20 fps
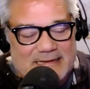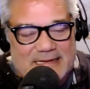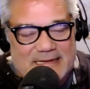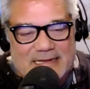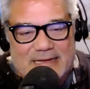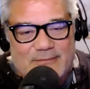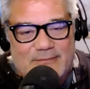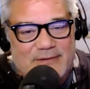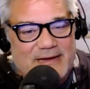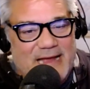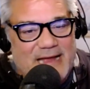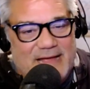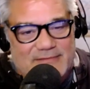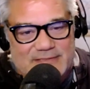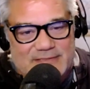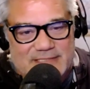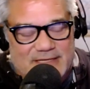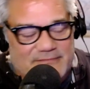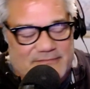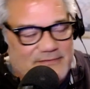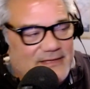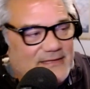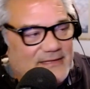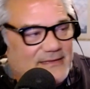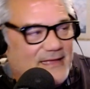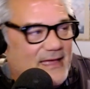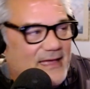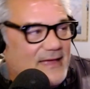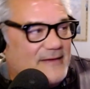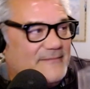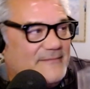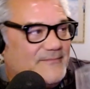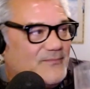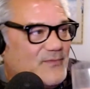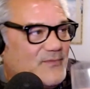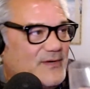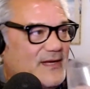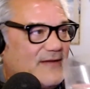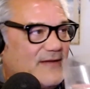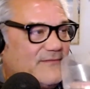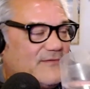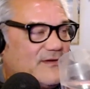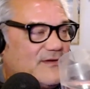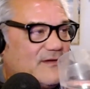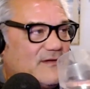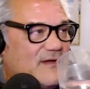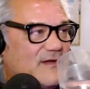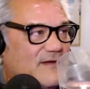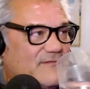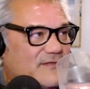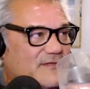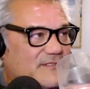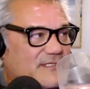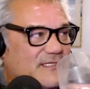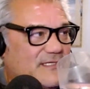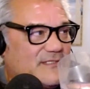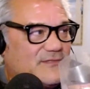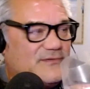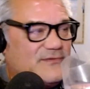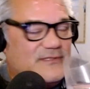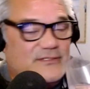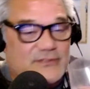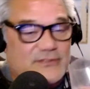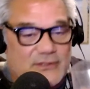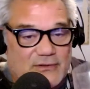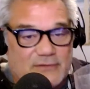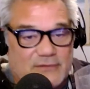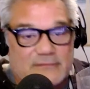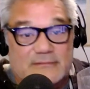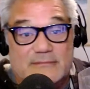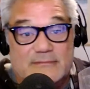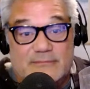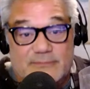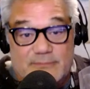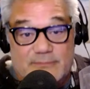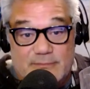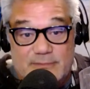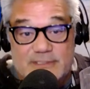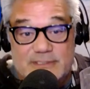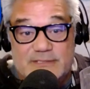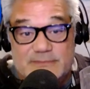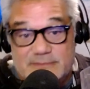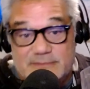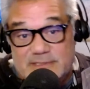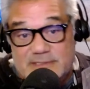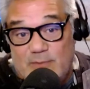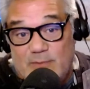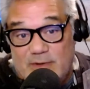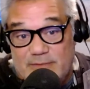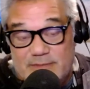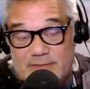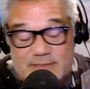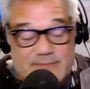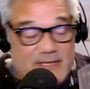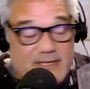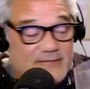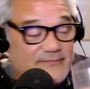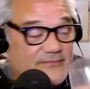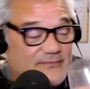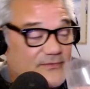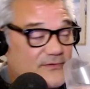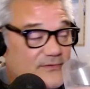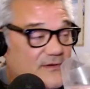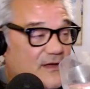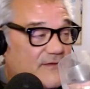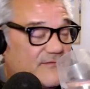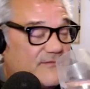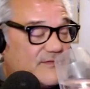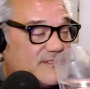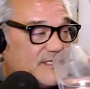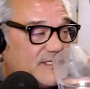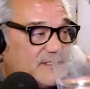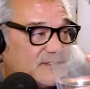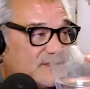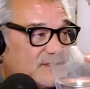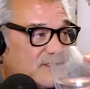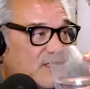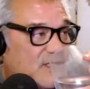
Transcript: We'd have stuff like that. We'd have good conversations, adult, somewhat respectful conversations.